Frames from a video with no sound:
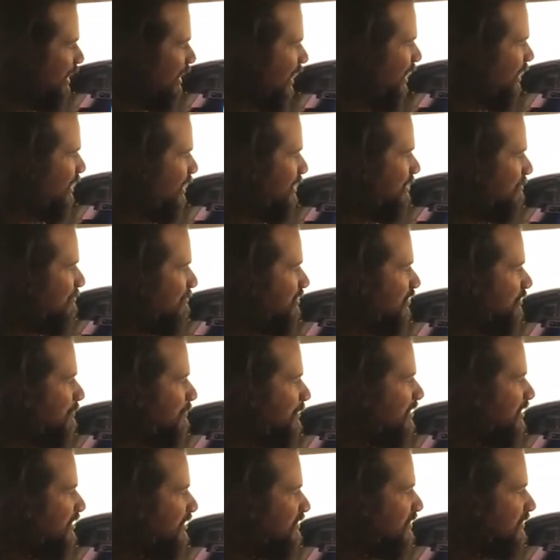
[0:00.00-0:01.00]
um, just
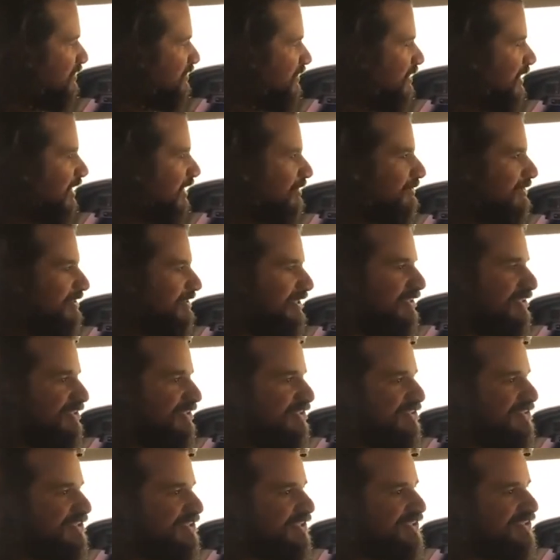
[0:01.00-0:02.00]
because there's a lot of
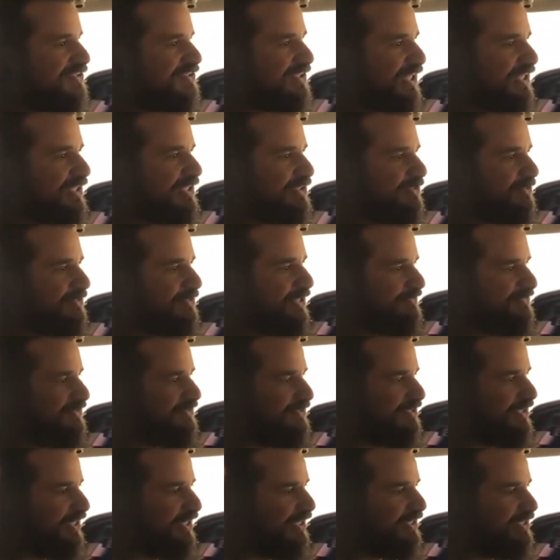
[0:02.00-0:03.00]
redundancies, and you don't have to
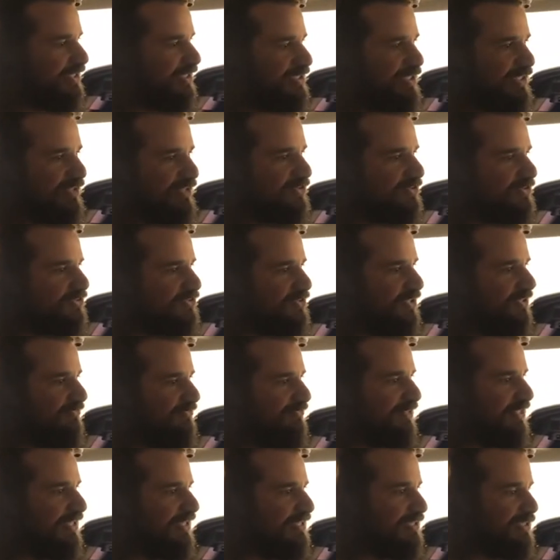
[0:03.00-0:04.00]
tack on extra stuff
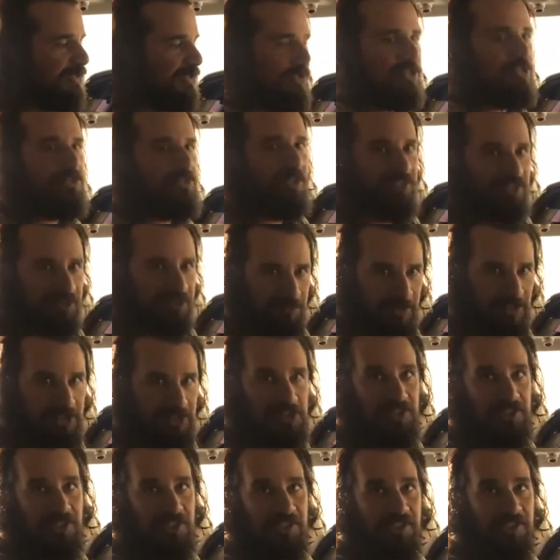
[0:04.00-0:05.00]
like, you know, a
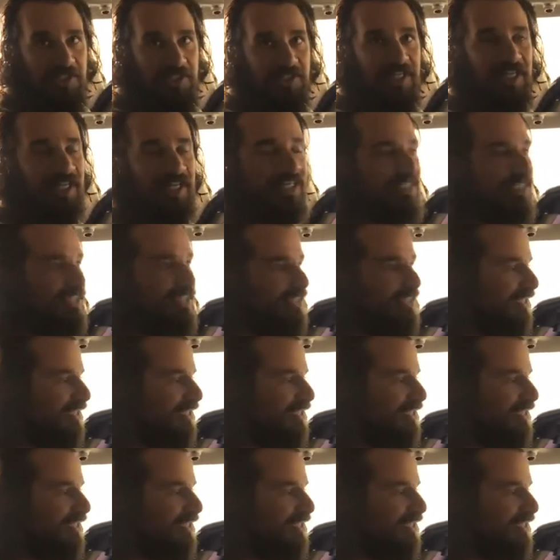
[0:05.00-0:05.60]
transmission and all that.